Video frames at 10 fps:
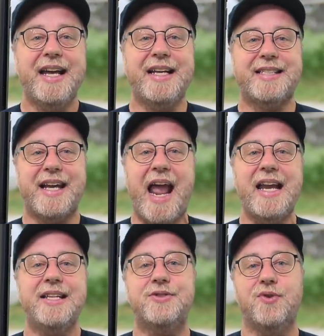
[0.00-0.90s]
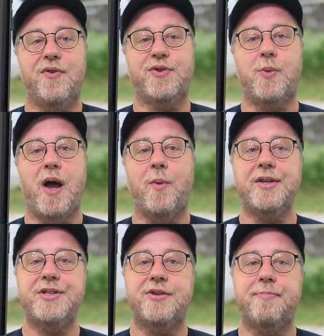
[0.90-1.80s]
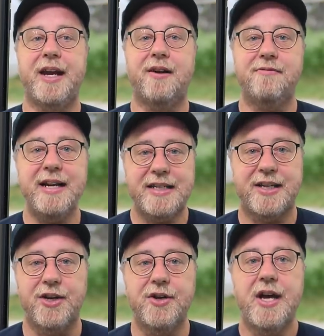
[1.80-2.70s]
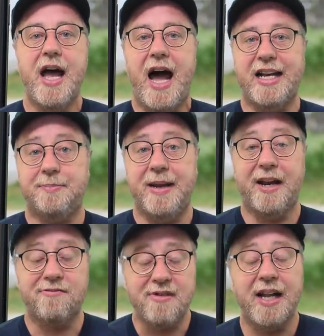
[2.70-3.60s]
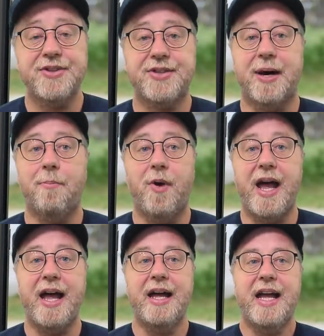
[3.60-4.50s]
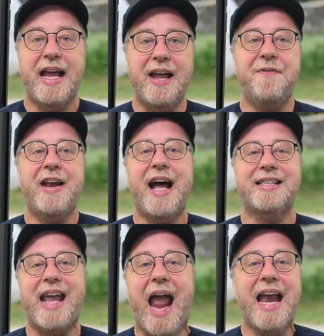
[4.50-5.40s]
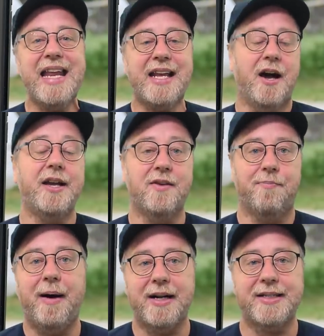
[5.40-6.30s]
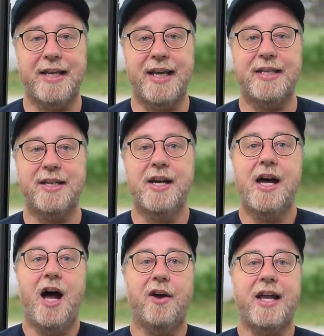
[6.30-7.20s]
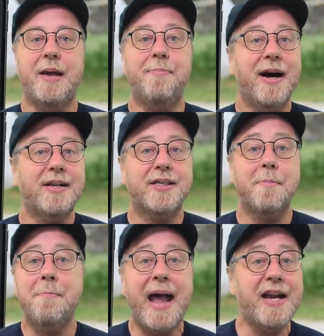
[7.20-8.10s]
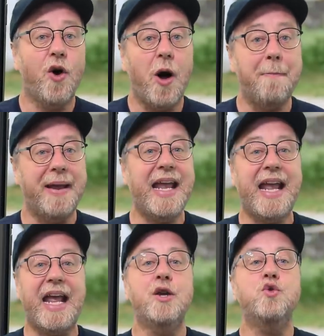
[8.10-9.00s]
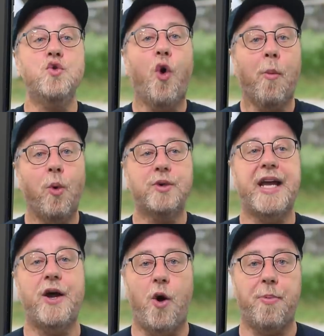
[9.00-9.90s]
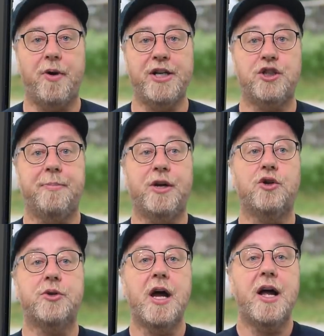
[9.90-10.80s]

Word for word: is that any software, once it's being written and it's being run somewhere, if it has any kind of bugs in it, okay, bugs that may not appear in normal day operation because